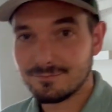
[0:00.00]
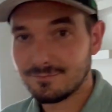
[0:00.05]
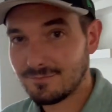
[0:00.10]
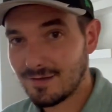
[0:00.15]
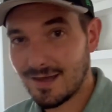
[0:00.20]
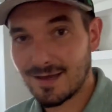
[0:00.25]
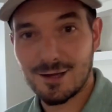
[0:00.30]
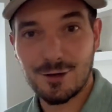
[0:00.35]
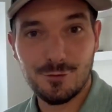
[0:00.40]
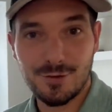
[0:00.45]

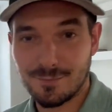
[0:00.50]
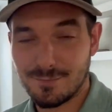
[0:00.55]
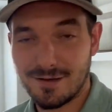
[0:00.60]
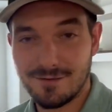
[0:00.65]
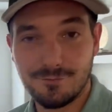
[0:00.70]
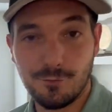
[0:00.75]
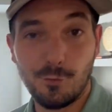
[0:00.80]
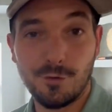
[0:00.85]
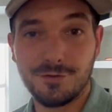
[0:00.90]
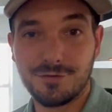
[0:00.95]
echoing my
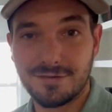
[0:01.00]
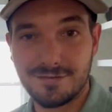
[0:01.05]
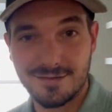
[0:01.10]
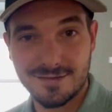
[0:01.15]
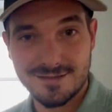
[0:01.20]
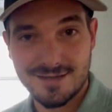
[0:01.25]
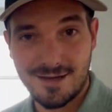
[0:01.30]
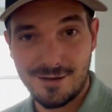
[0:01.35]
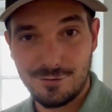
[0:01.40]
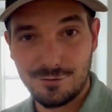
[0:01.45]
voice in
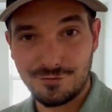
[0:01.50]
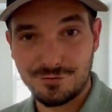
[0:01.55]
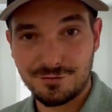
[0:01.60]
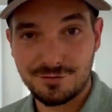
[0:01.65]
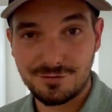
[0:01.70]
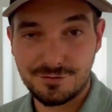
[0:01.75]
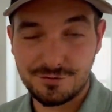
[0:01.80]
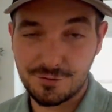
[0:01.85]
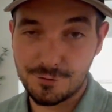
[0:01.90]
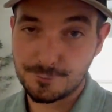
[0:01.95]
this house.
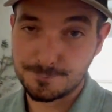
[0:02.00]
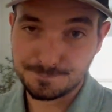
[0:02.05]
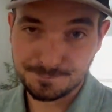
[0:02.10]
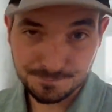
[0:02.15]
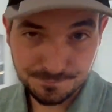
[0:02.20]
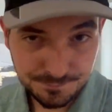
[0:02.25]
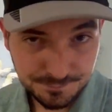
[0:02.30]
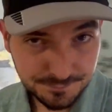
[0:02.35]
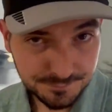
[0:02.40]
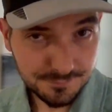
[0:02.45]
So
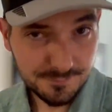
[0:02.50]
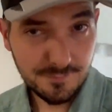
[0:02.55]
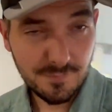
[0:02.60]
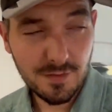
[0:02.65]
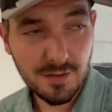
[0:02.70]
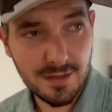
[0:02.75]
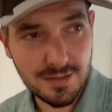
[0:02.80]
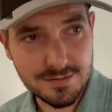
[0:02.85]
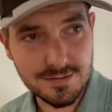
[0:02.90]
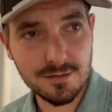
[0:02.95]

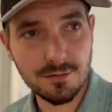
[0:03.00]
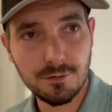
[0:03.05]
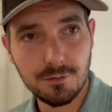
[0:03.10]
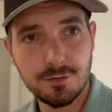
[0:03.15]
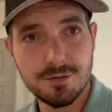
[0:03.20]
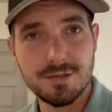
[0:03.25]
it's a little